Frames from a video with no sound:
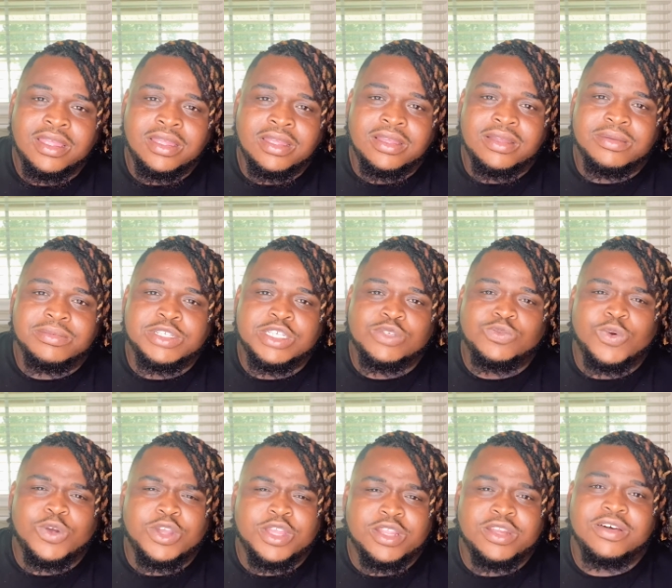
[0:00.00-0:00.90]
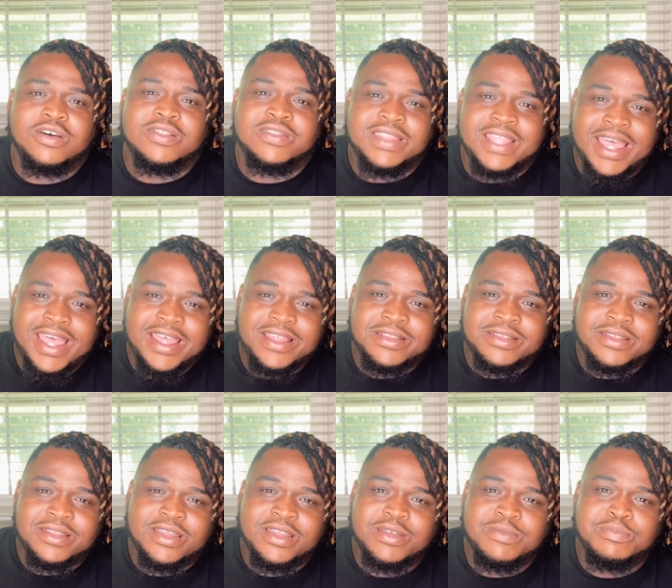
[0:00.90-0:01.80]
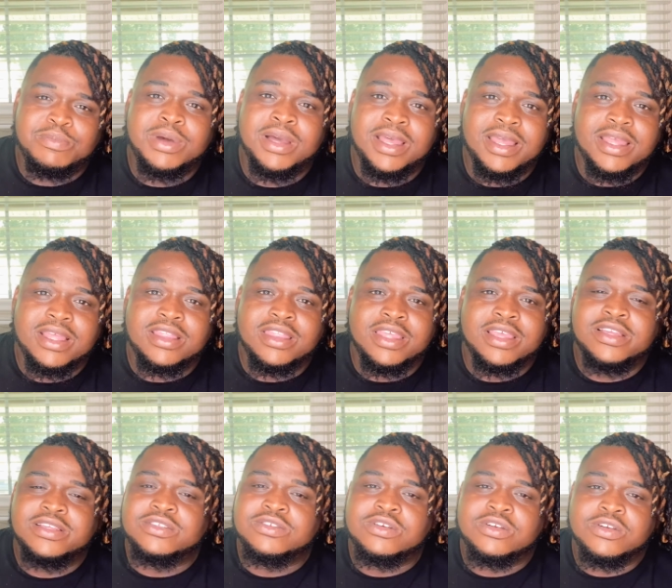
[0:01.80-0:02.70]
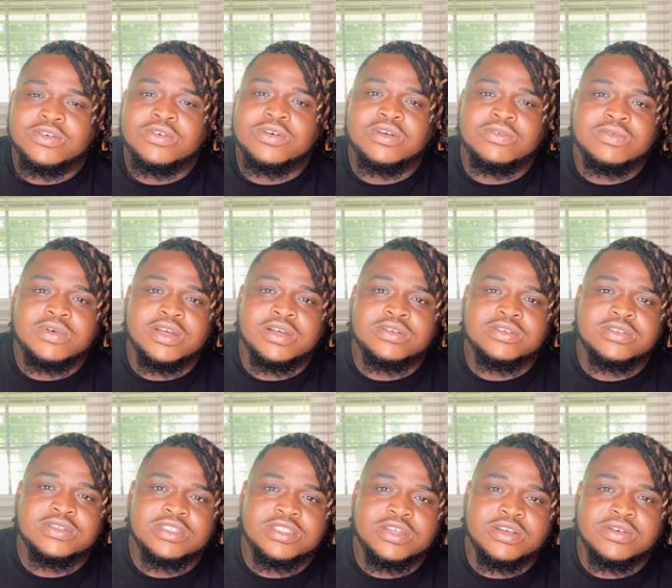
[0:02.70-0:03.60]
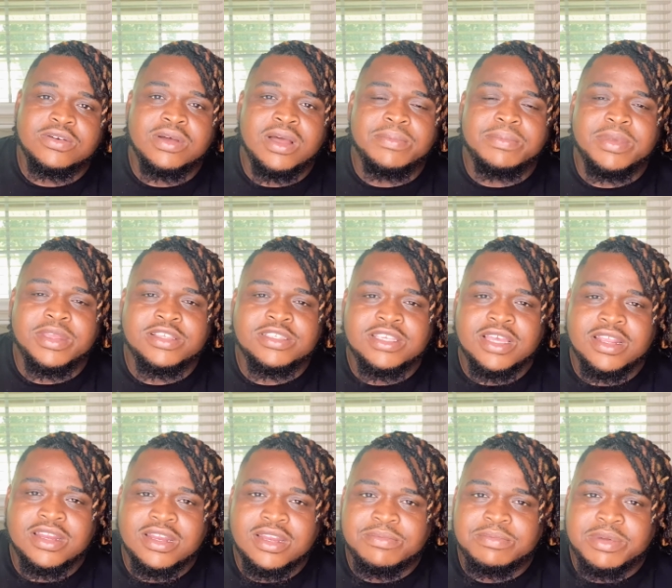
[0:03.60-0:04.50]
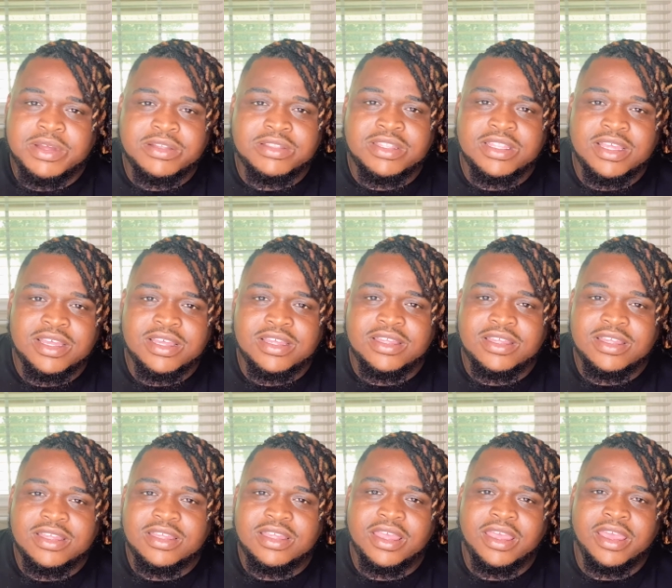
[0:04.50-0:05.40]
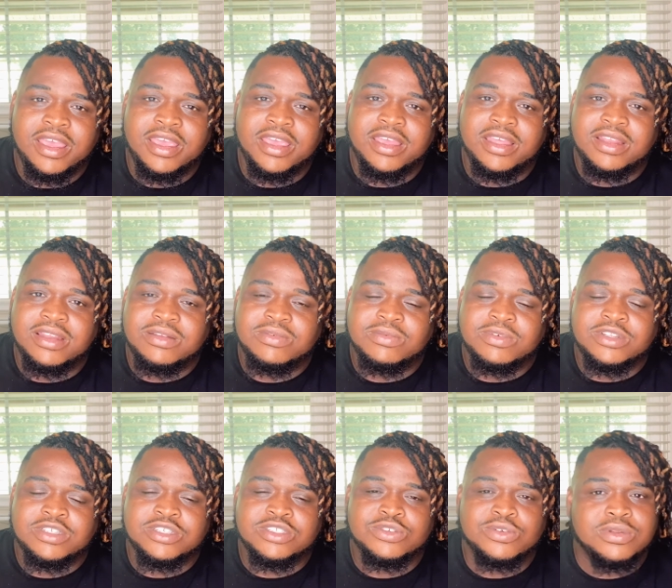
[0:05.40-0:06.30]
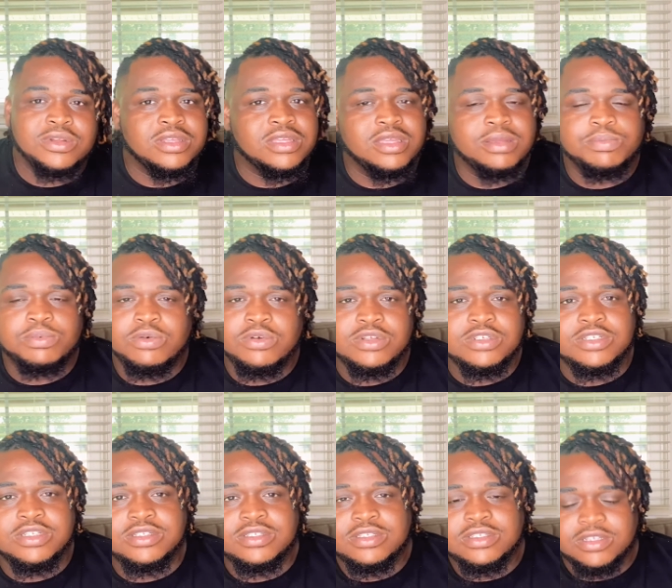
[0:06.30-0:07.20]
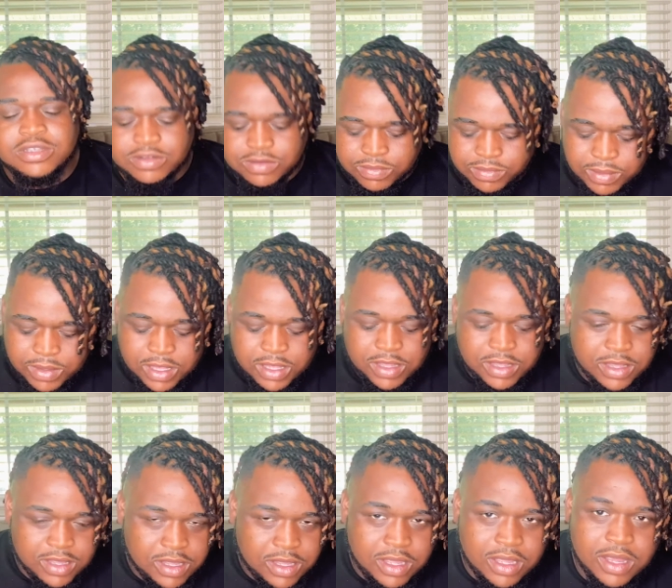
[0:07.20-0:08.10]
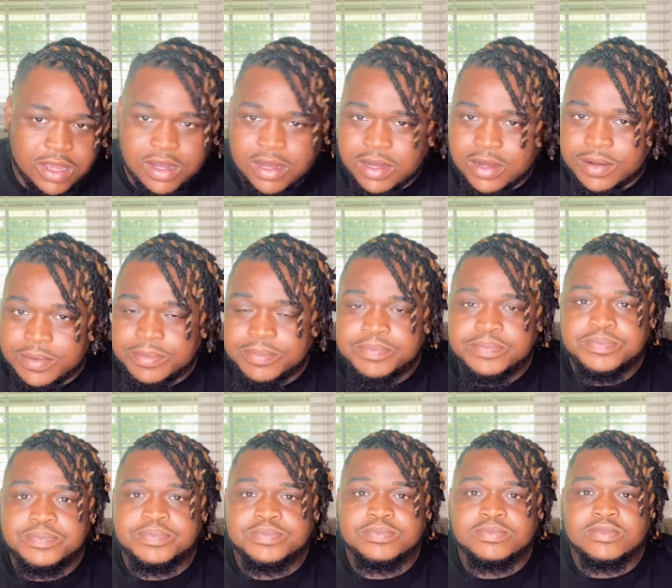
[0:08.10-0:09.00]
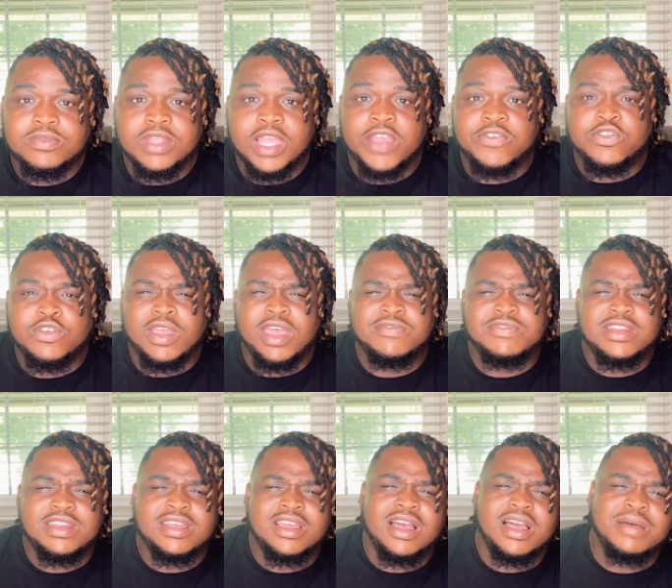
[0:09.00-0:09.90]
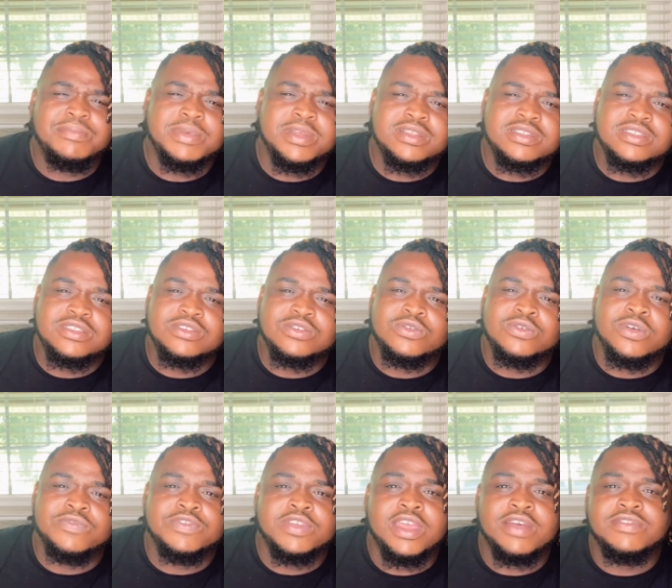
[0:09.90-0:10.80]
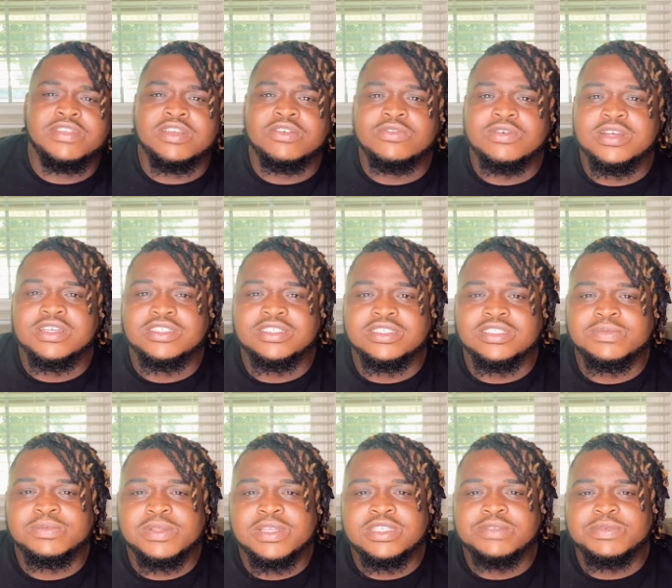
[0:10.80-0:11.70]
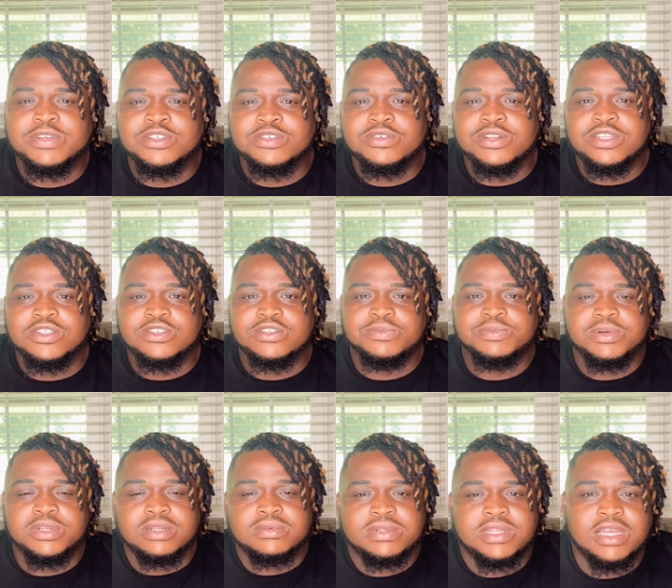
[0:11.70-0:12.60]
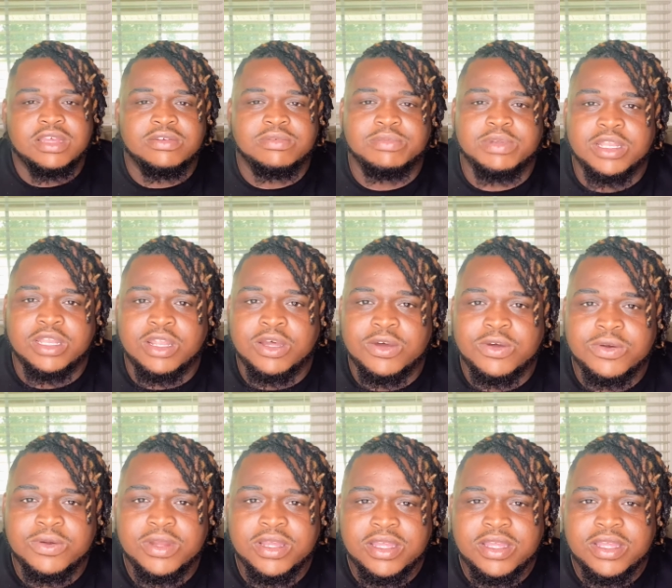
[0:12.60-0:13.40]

I'm just working on that, but things are going well. So I'm excited about that and we're just going to keep pushing. So, um, if you have any comments or if you have any questions, please make sure that you put them down below